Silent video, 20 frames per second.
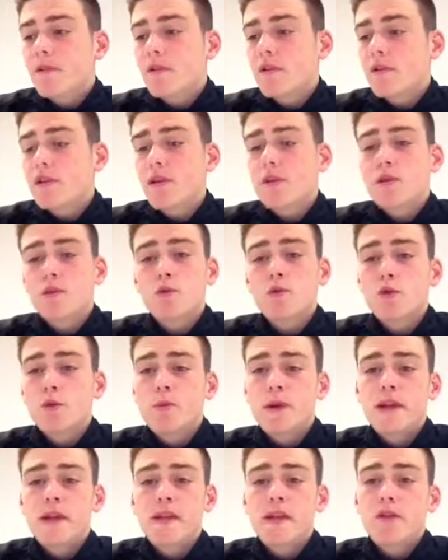So it's all
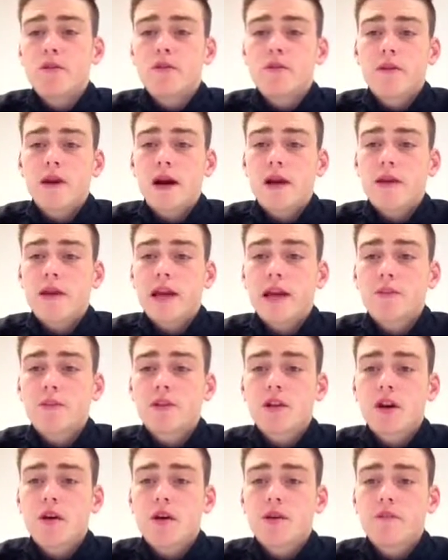depending on how the
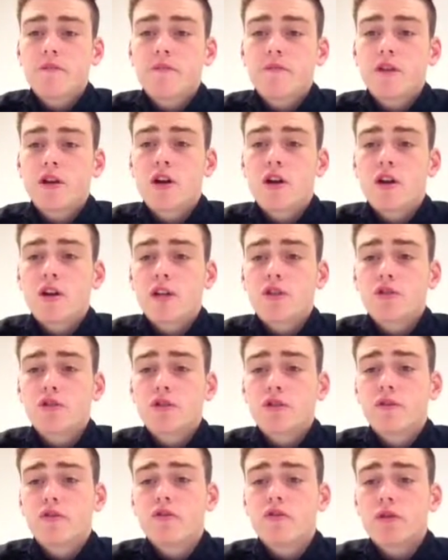game's going regarding
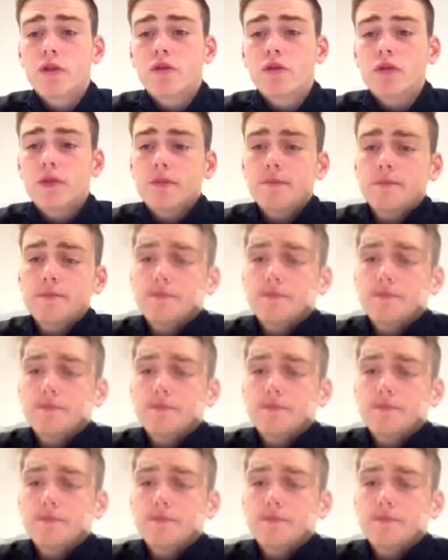choice of stroke.